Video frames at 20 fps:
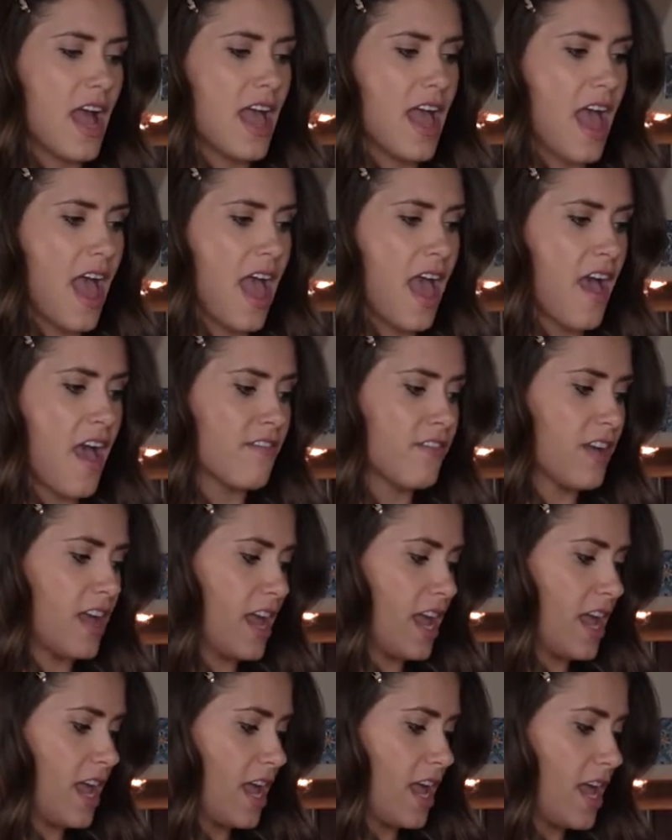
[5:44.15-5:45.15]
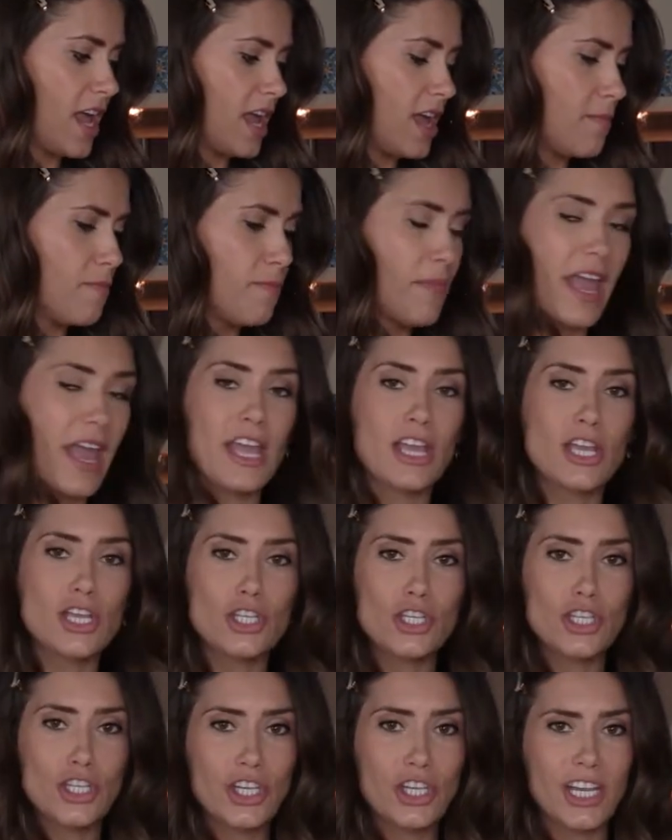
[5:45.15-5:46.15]
I have a
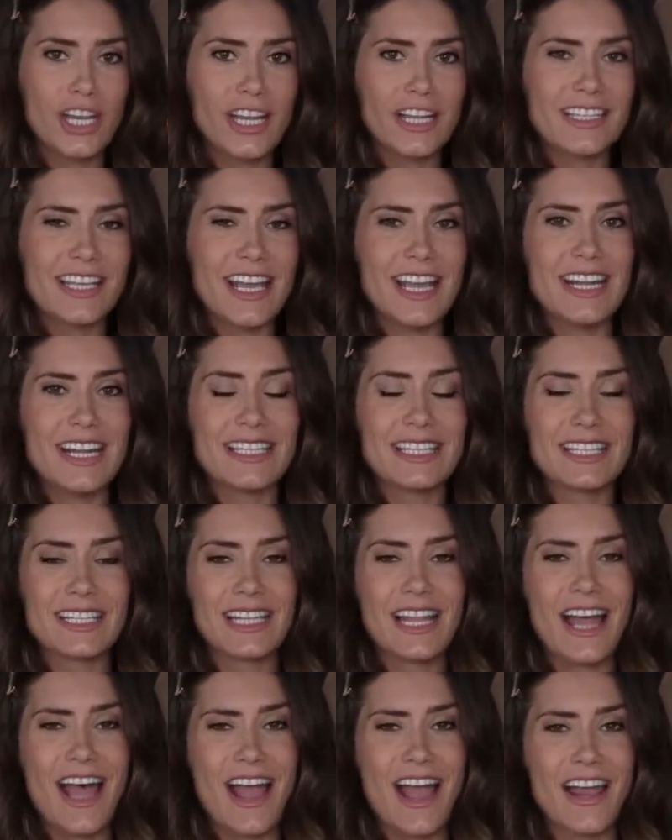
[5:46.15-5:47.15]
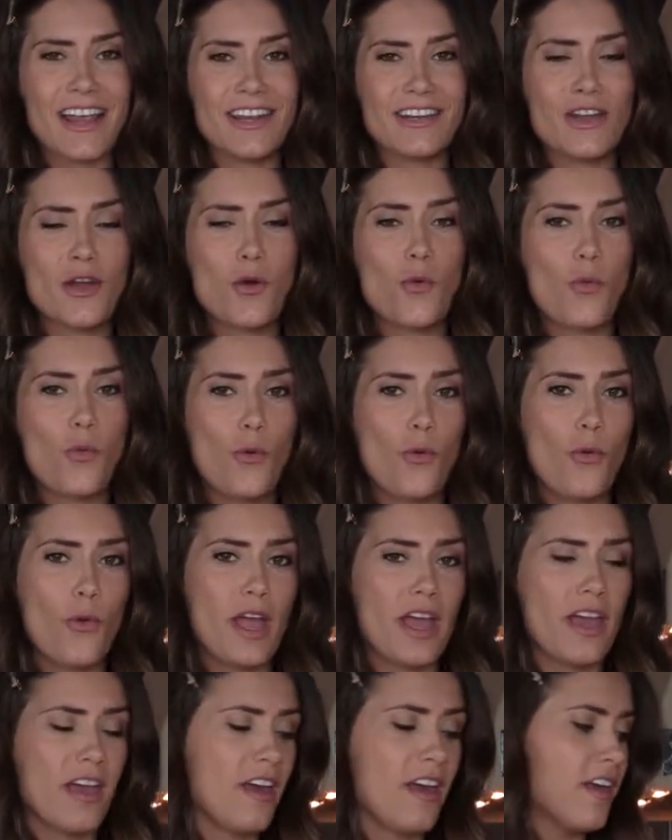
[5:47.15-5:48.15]
baking sheet and it's lined
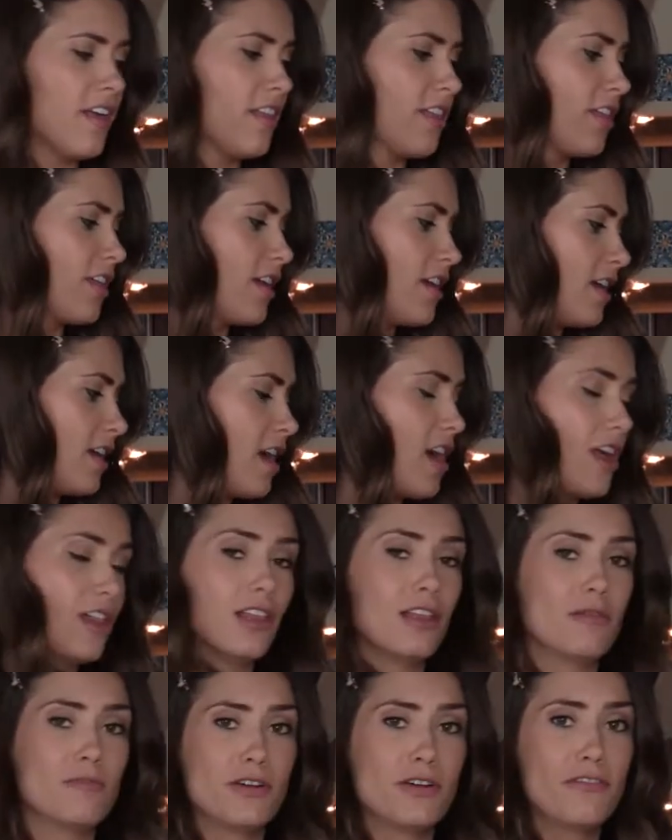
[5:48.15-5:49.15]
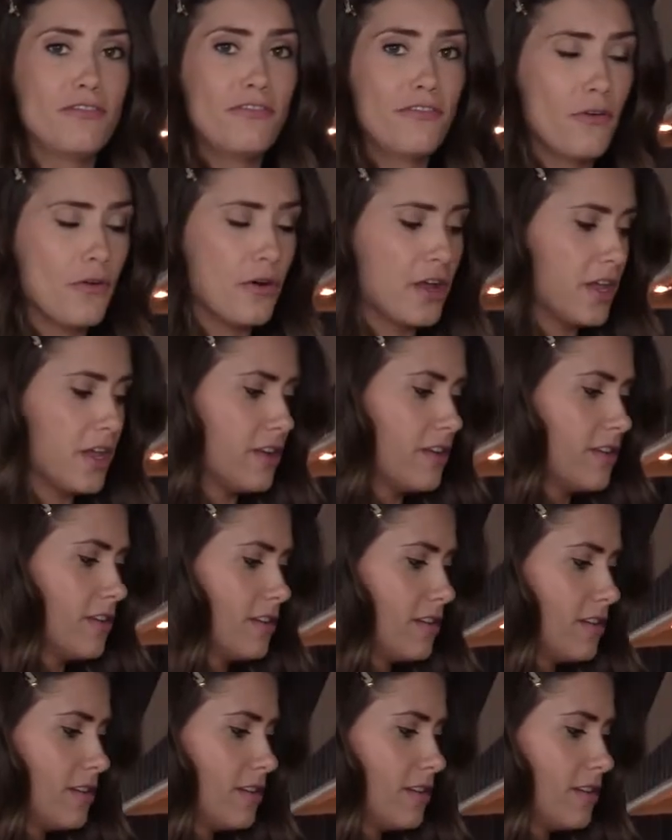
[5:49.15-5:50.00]
with aluminum foil.